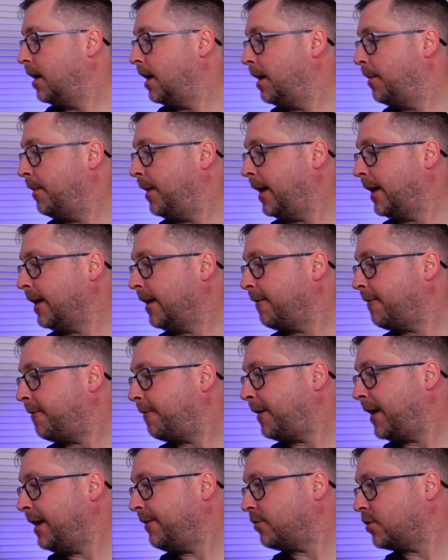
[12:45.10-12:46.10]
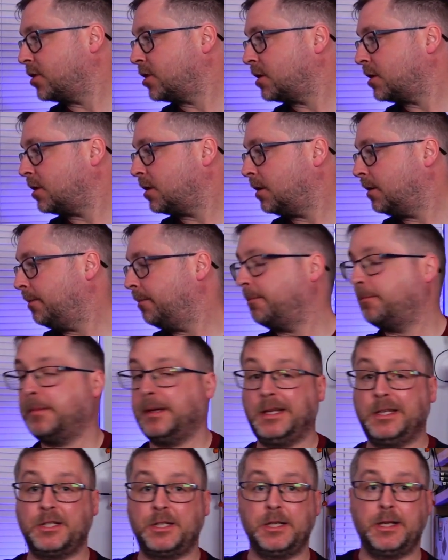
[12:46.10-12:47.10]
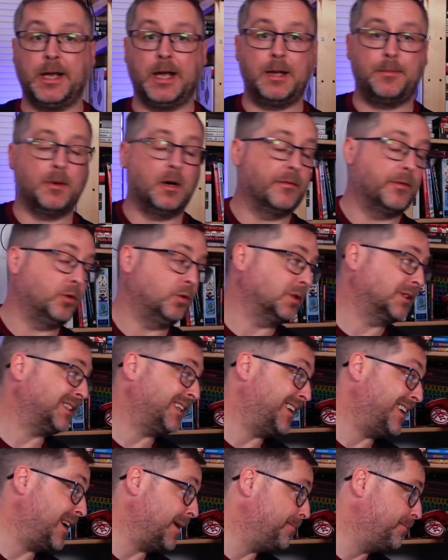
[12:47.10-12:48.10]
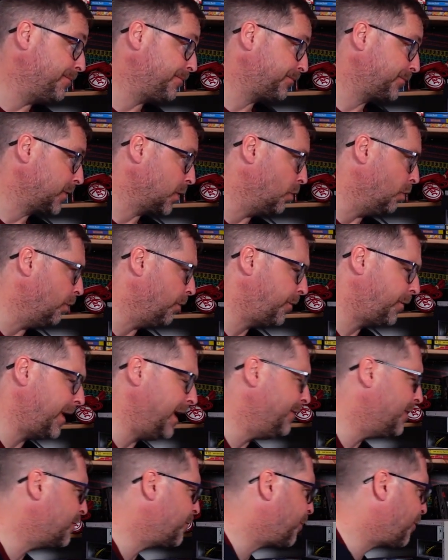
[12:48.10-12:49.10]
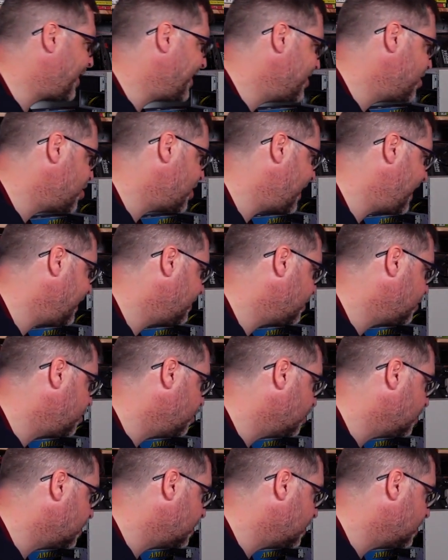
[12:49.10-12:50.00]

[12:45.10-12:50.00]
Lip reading: my favourite PC game of all time, or favourite franchise, I should